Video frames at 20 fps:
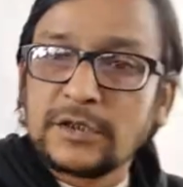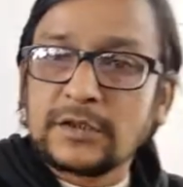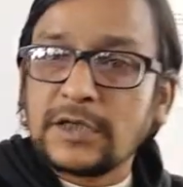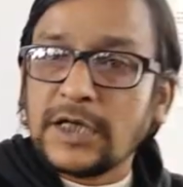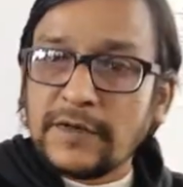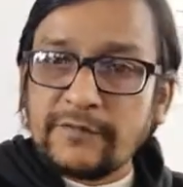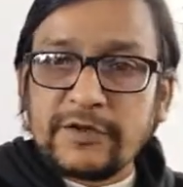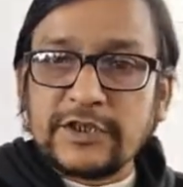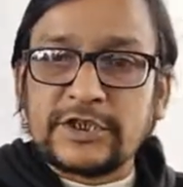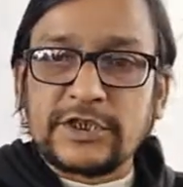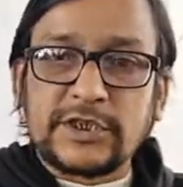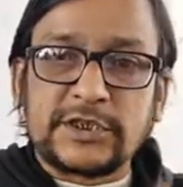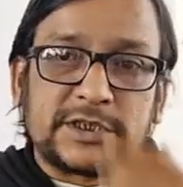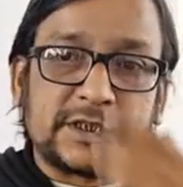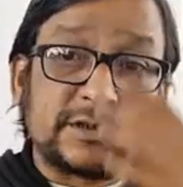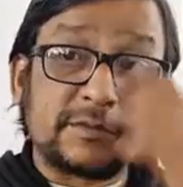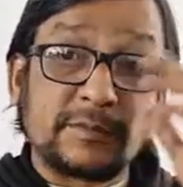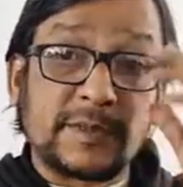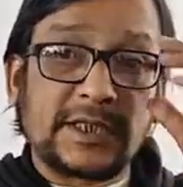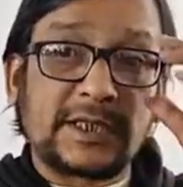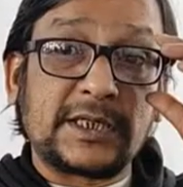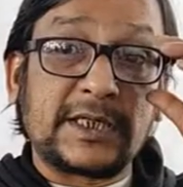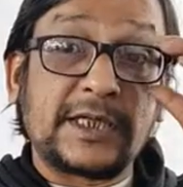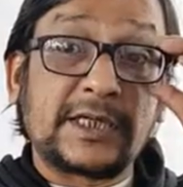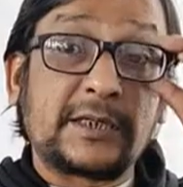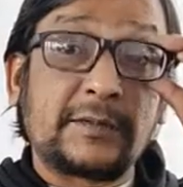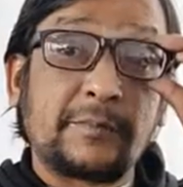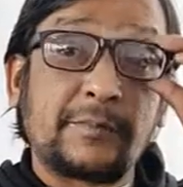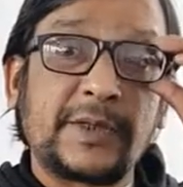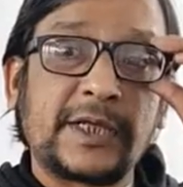conversation, but
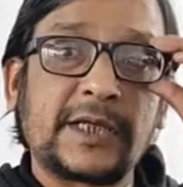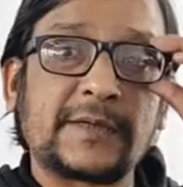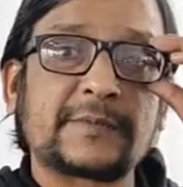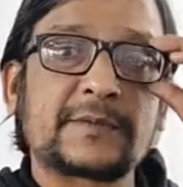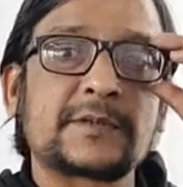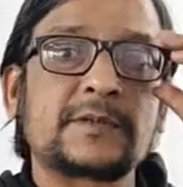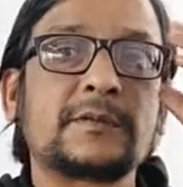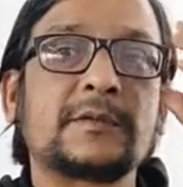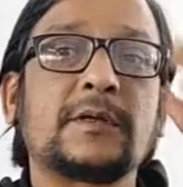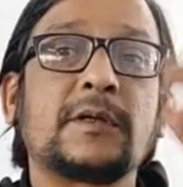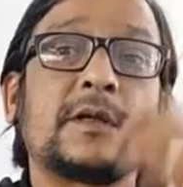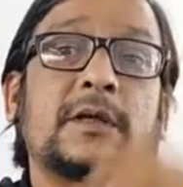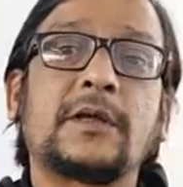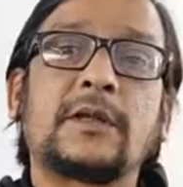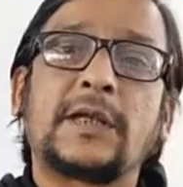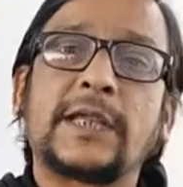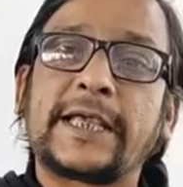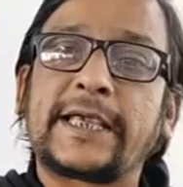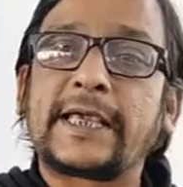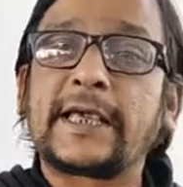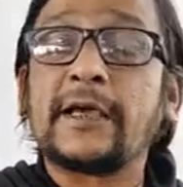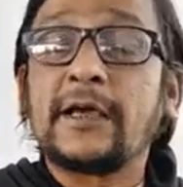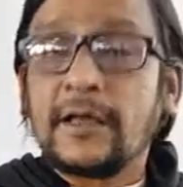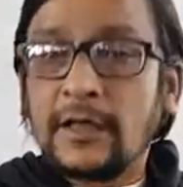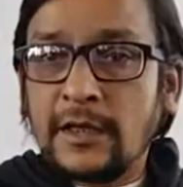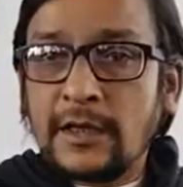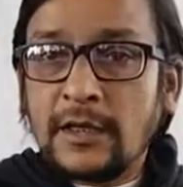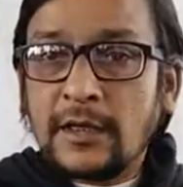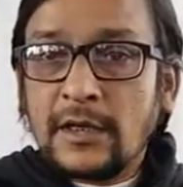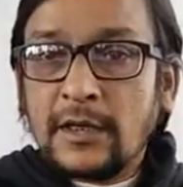it behaves like a
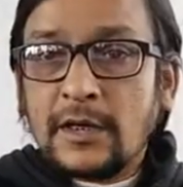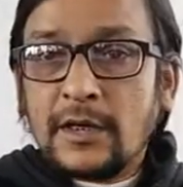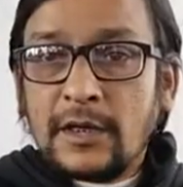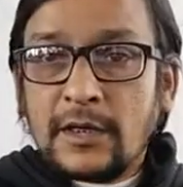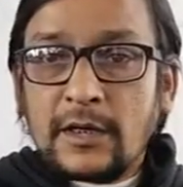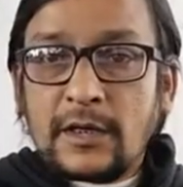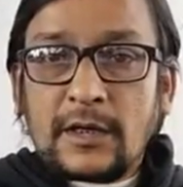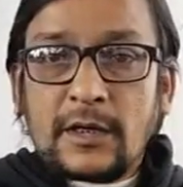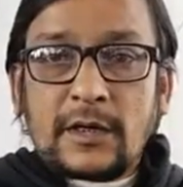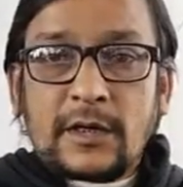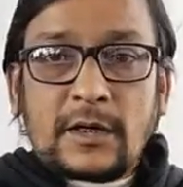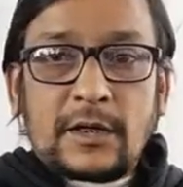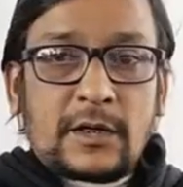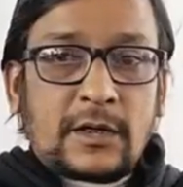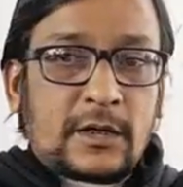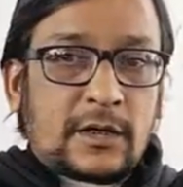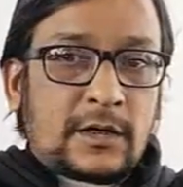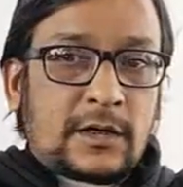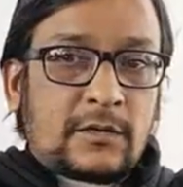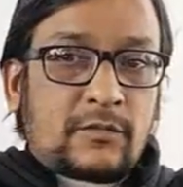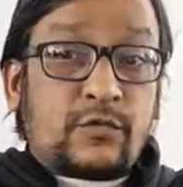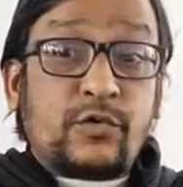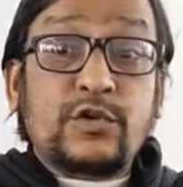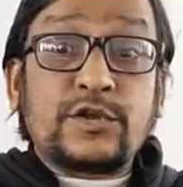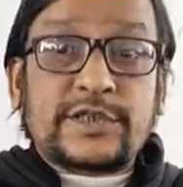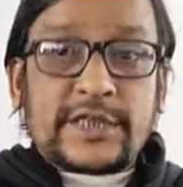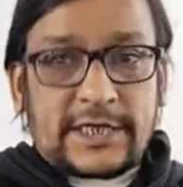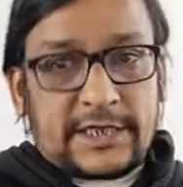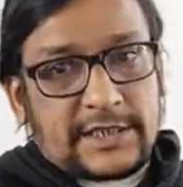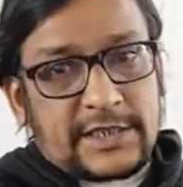full
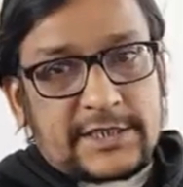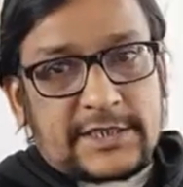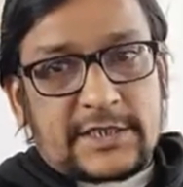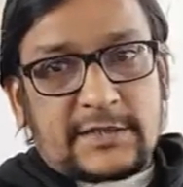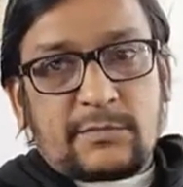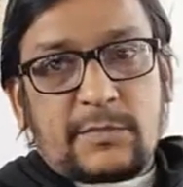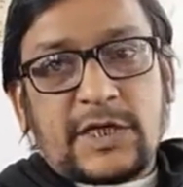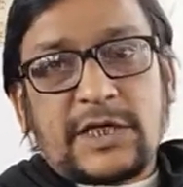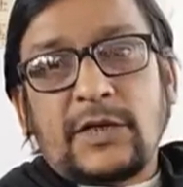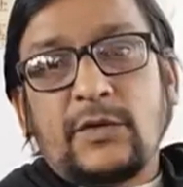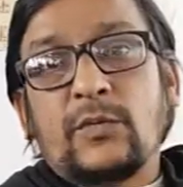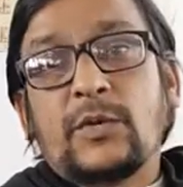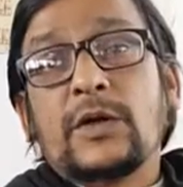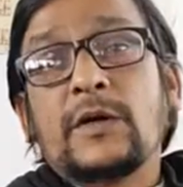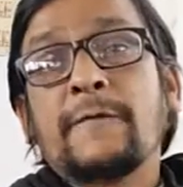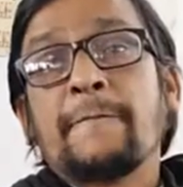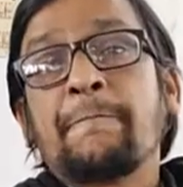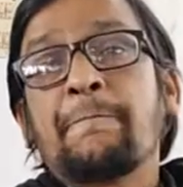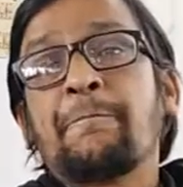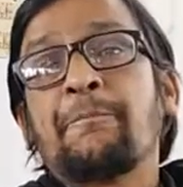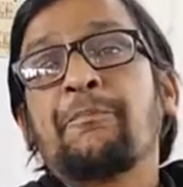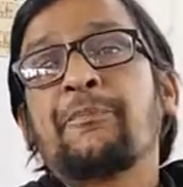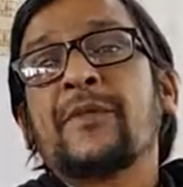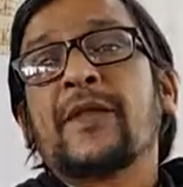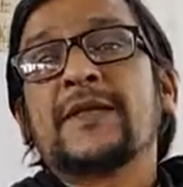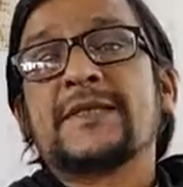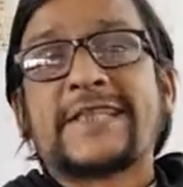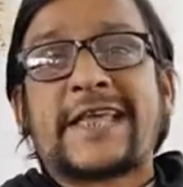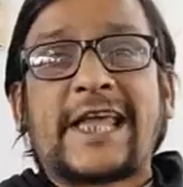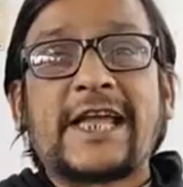sentence, but you are
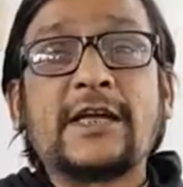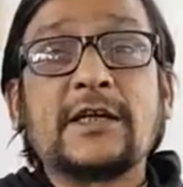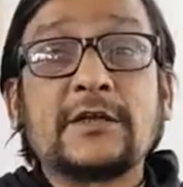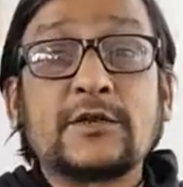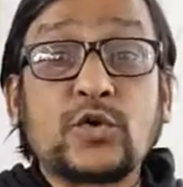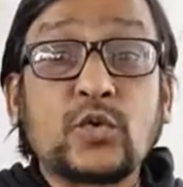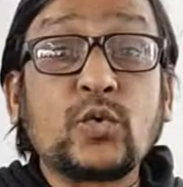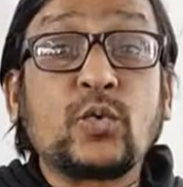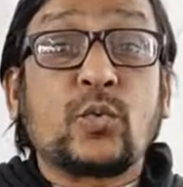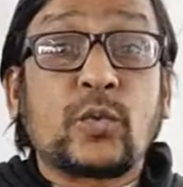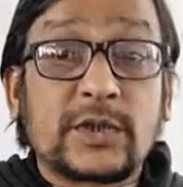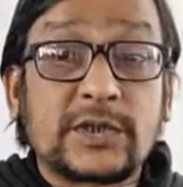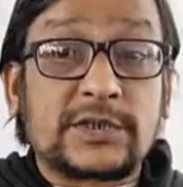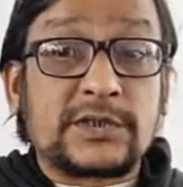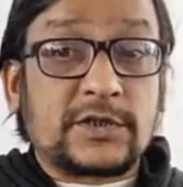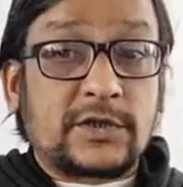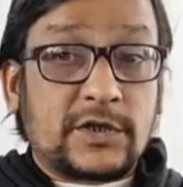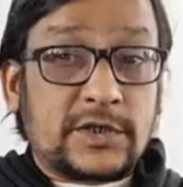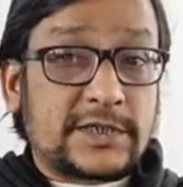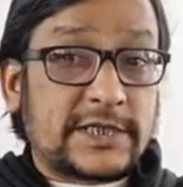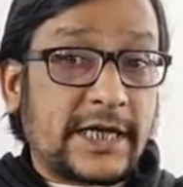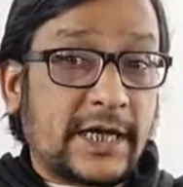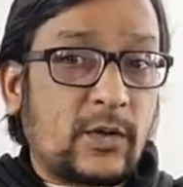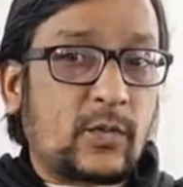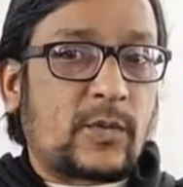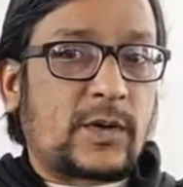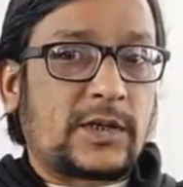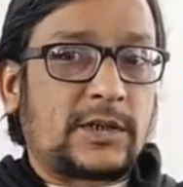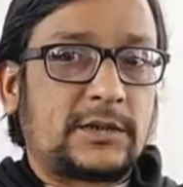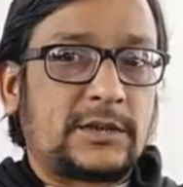saying two words, a single
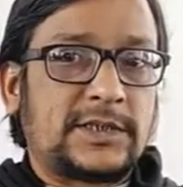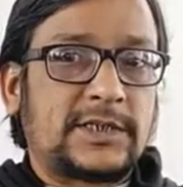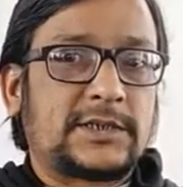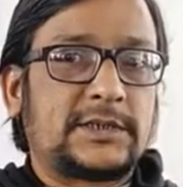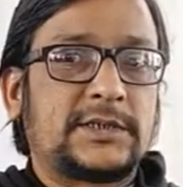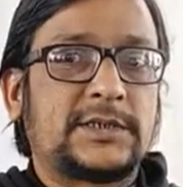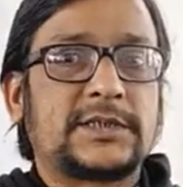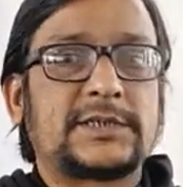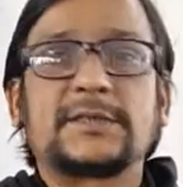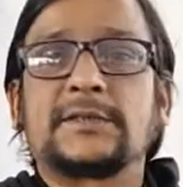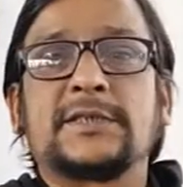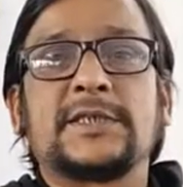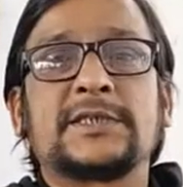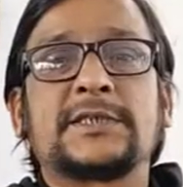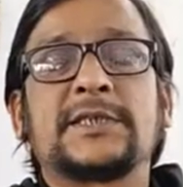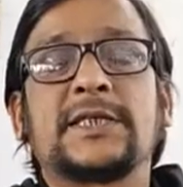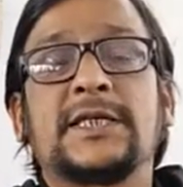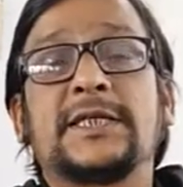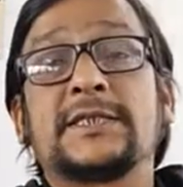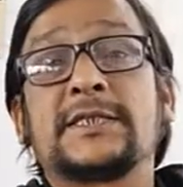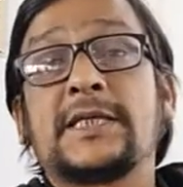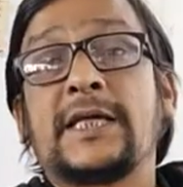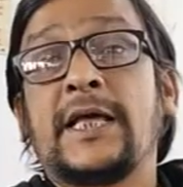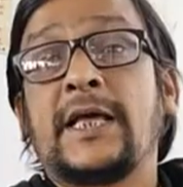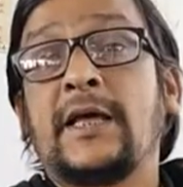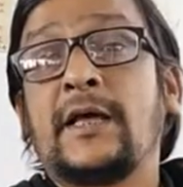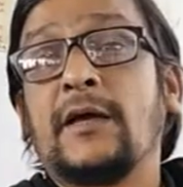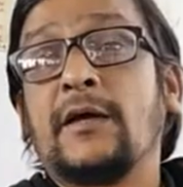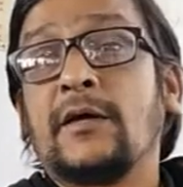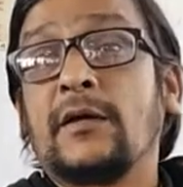word. This is
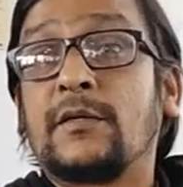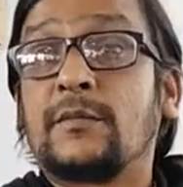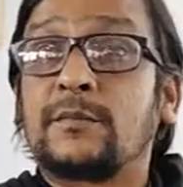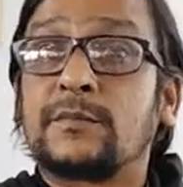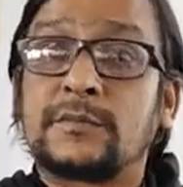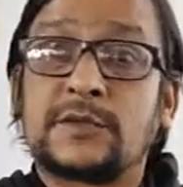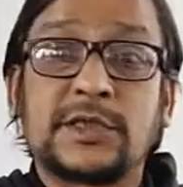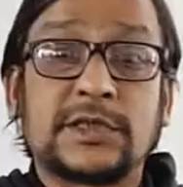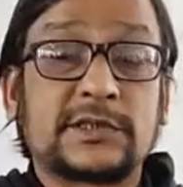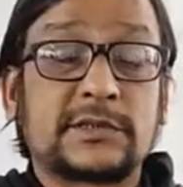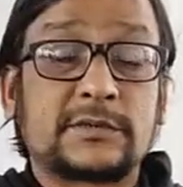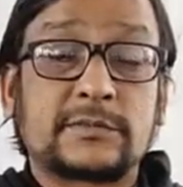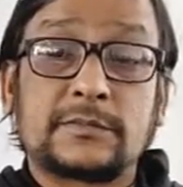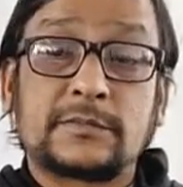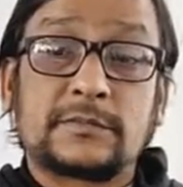a this